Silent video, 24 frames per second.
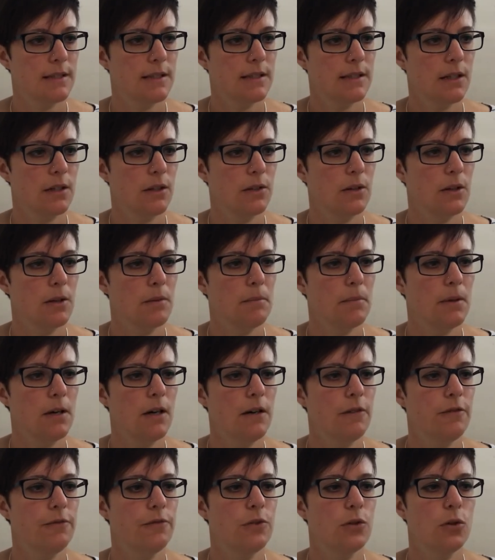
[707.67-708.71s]
So at
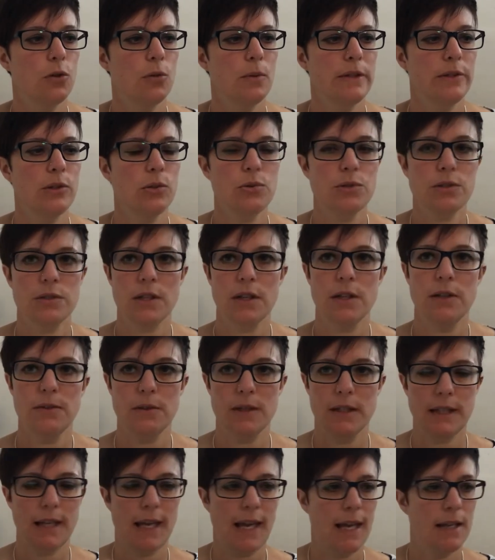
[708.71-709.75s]
bar four, we also,
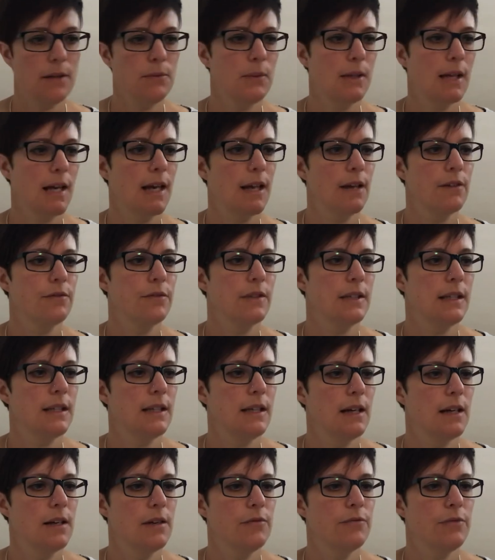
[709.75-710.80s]
again, we have the
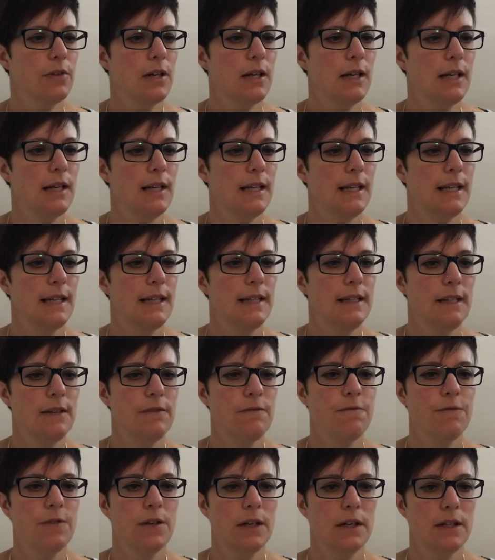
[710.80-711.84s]
uh, violin
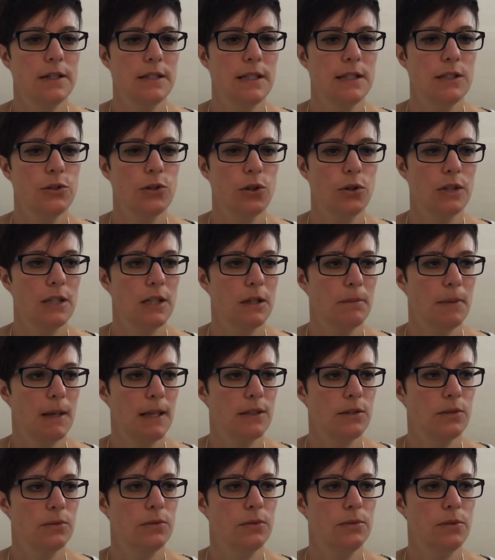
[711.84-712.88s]
inverted tonic
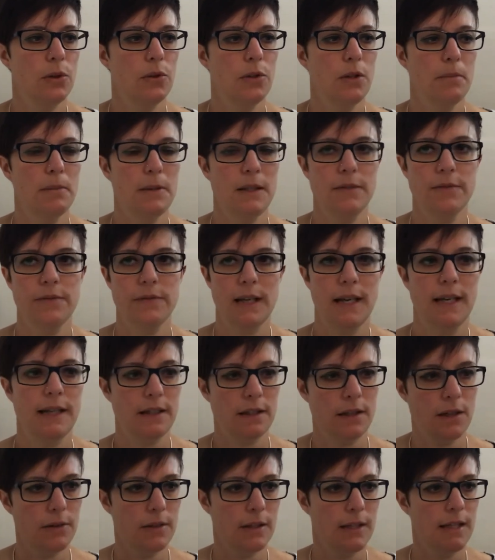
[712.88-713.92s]
pedal on the B flat
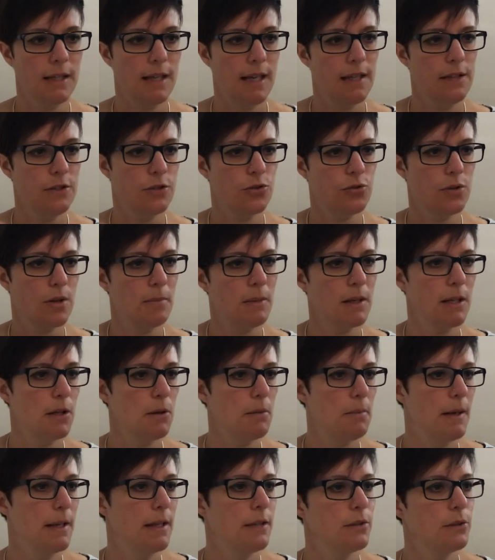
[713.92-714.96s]
going again, tremolo
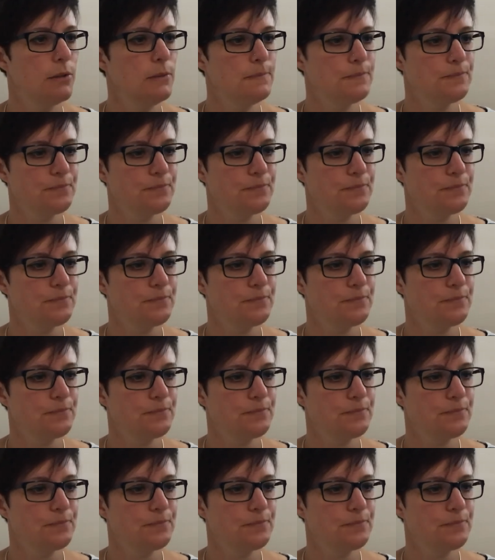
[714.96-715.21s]
pedal.